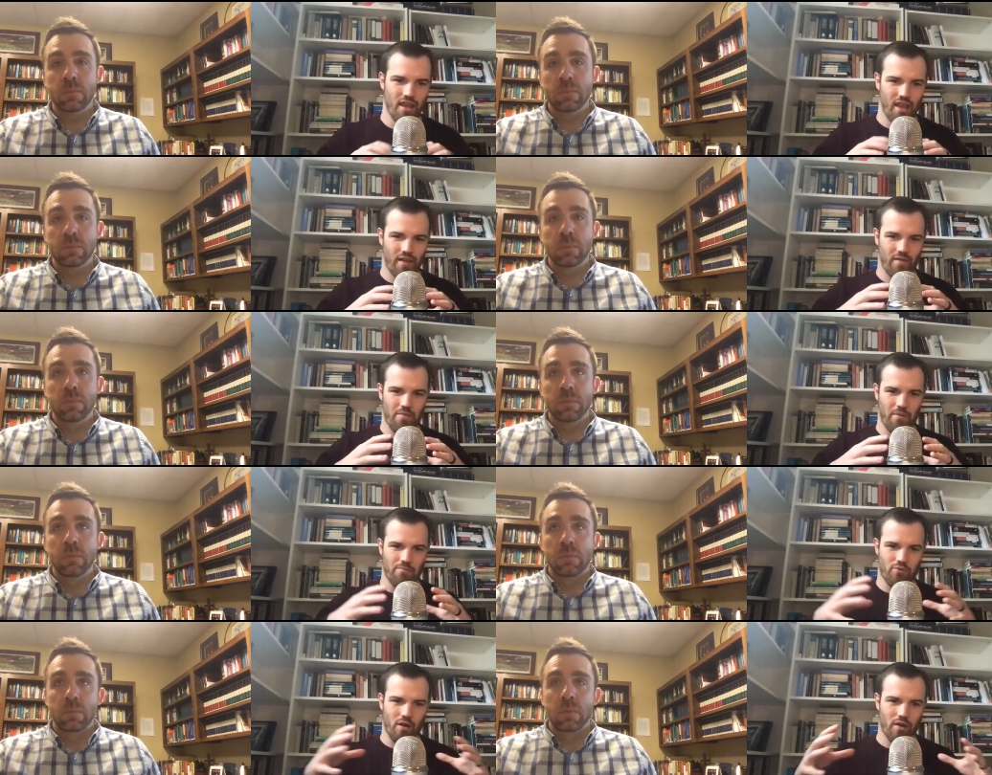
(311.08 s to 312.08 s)
Speaker 1: kind of a bit
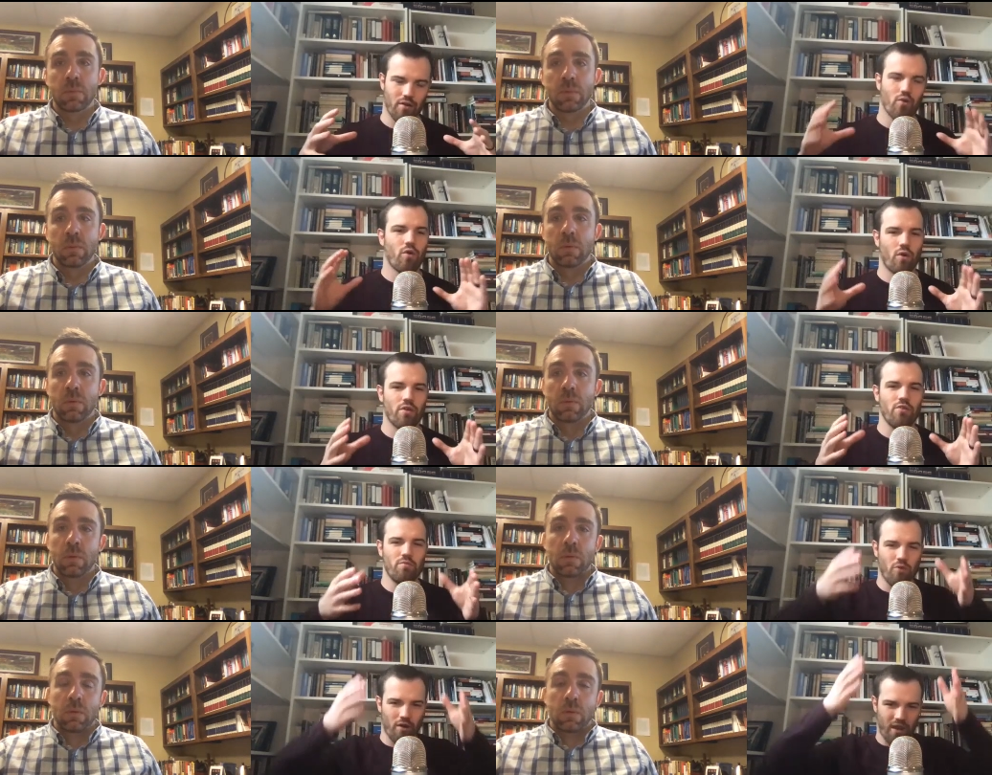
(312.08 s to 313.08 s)
broader, or, or, are you
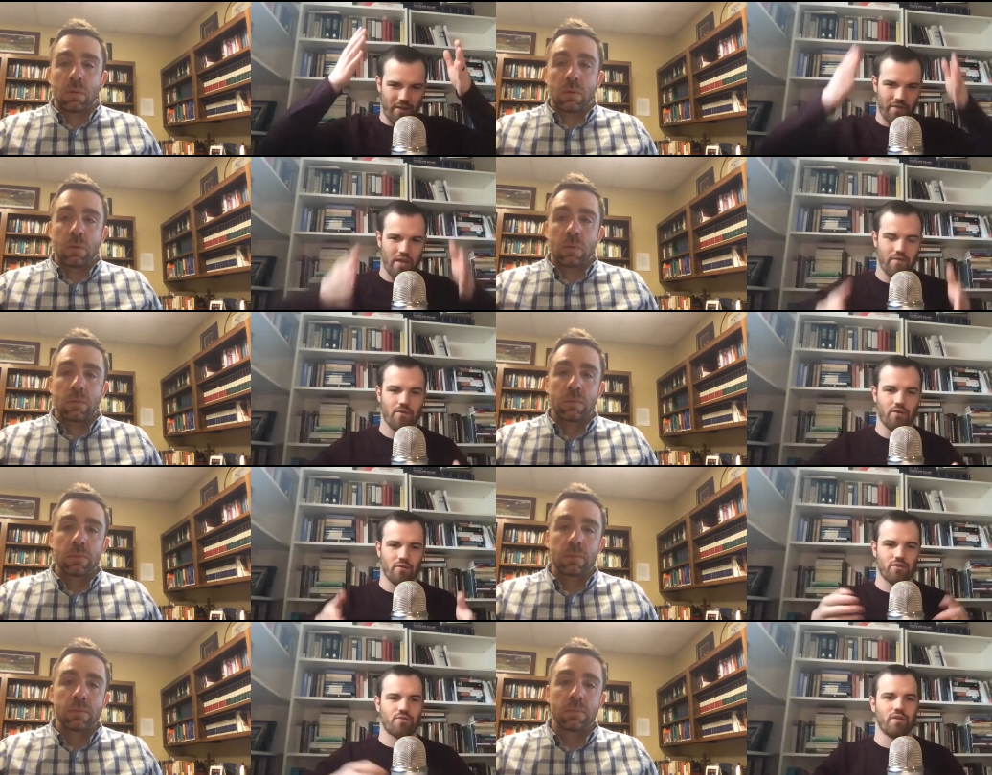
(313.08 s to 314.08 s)
more kind of in that vertical
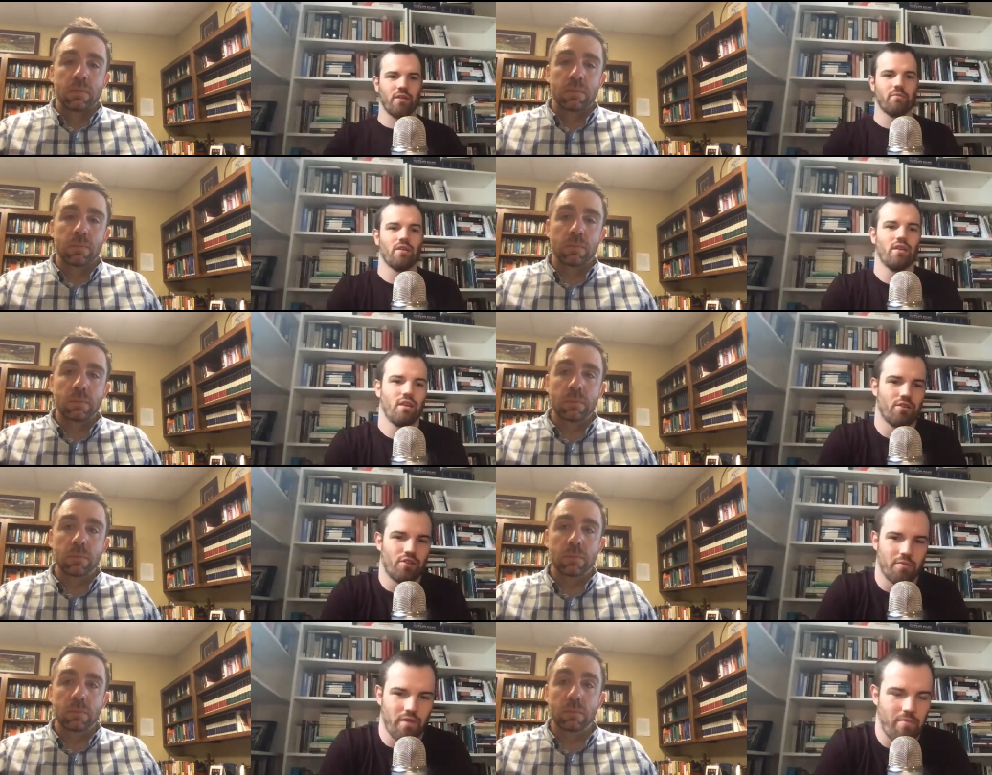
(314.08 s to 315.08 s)
stream in
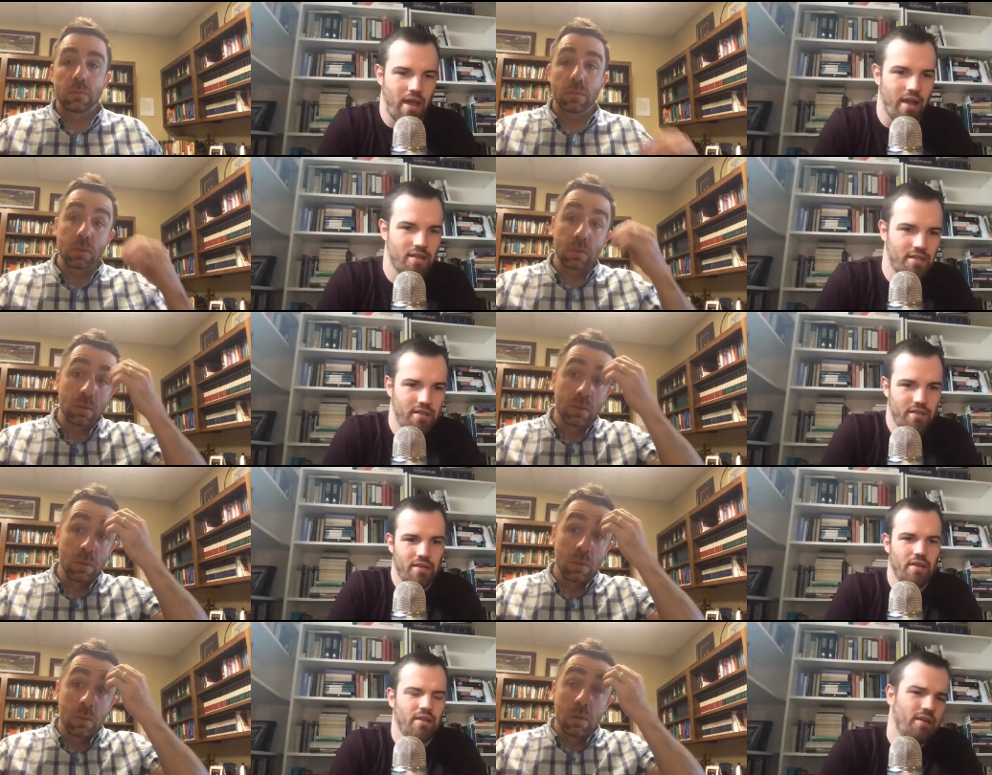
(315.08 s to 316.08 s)
terms of the past?
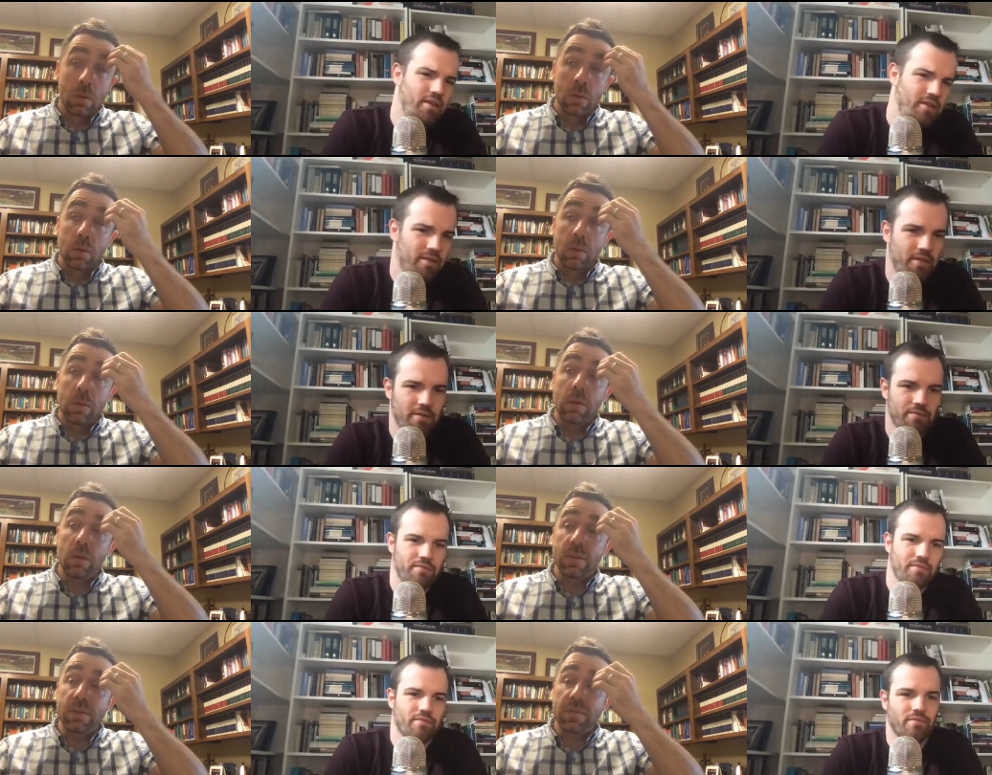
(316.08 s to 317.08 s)
Speaker 2: No, it's
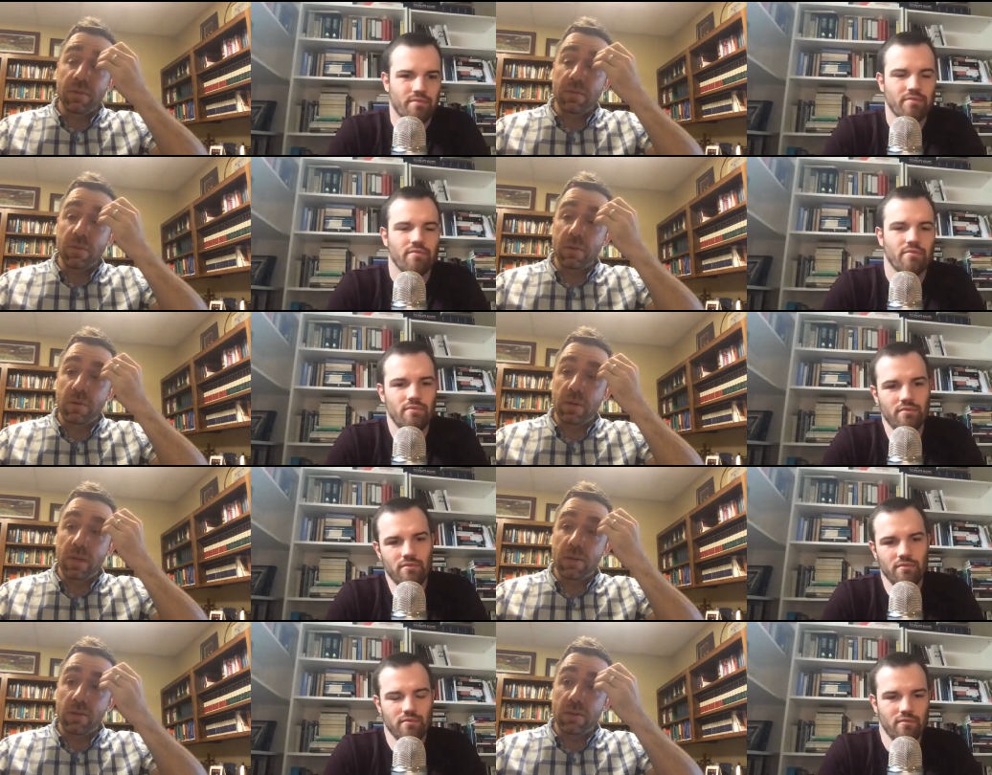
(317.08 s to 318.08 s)
definitely vertical and
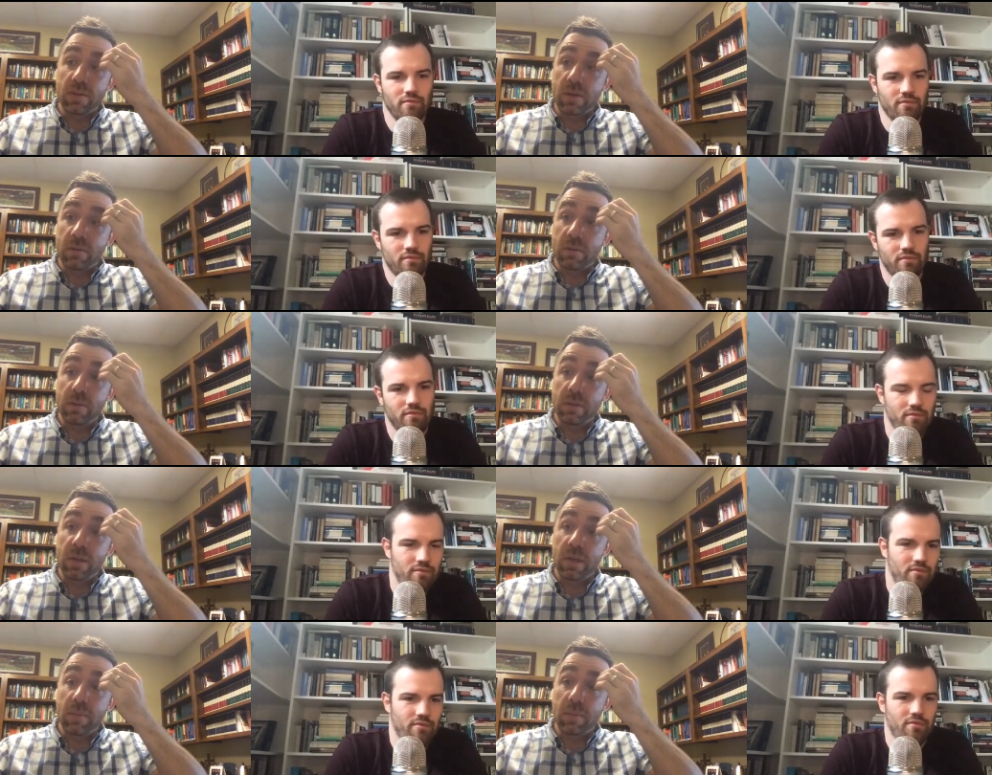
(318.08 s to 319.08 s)
horizontal.
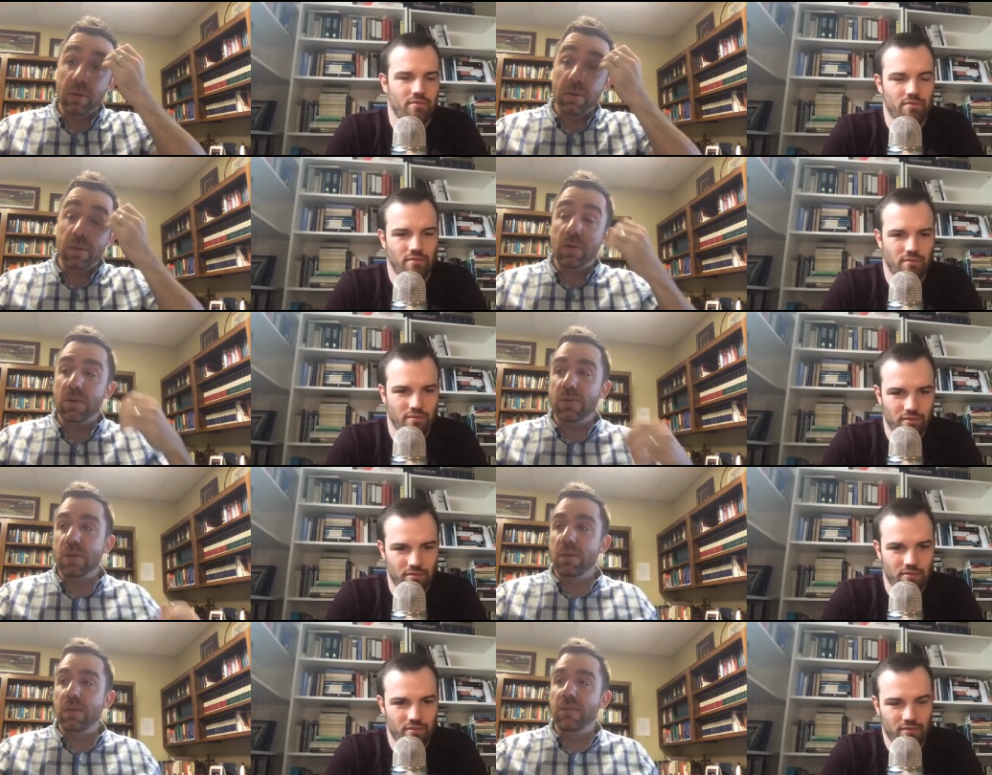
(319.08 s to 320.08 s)
Um, on the horizontal
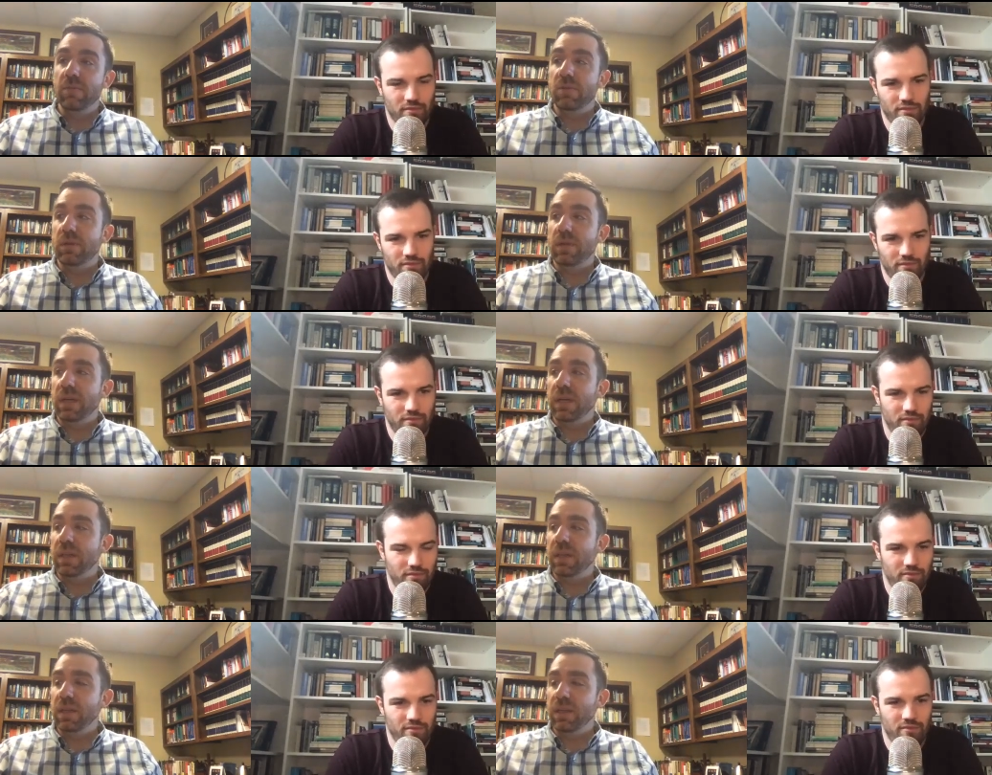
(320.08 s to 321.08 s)
level, I, I,
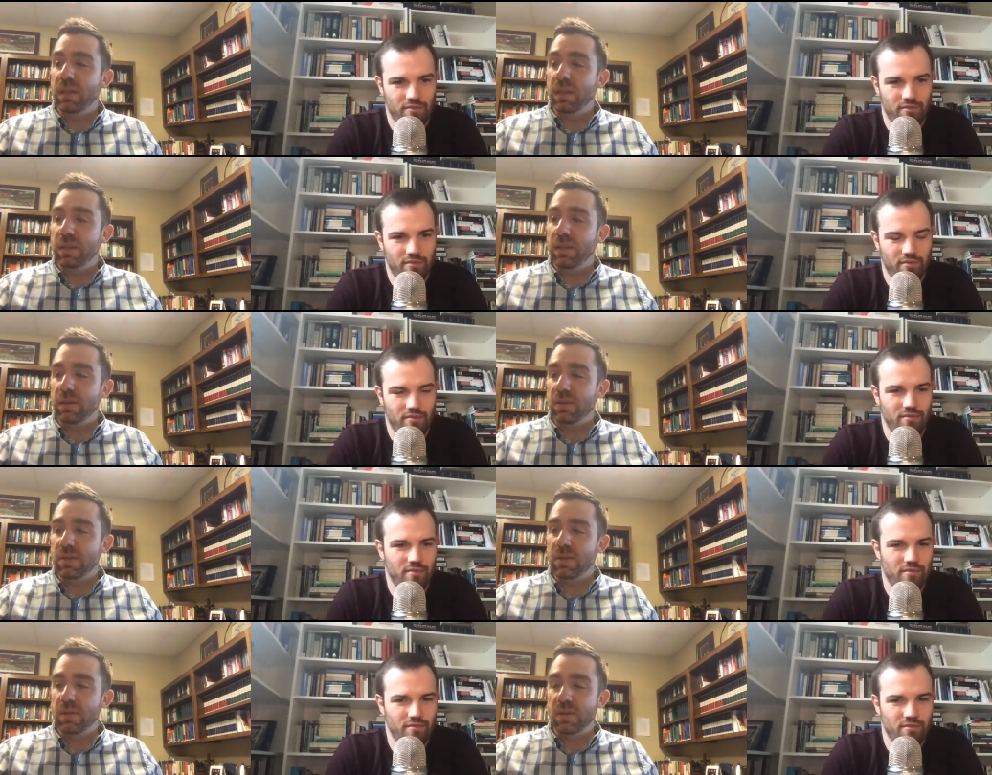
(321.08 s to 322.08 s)
think that there are certainly